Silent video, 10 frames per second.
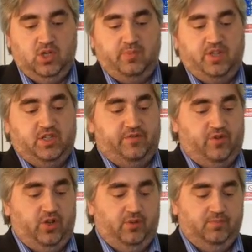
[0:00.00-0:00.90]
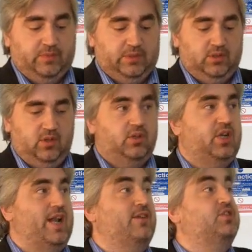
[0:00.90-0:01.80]
Two pieces of foil
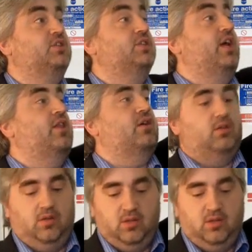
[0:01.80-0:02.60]
that are now stuck together.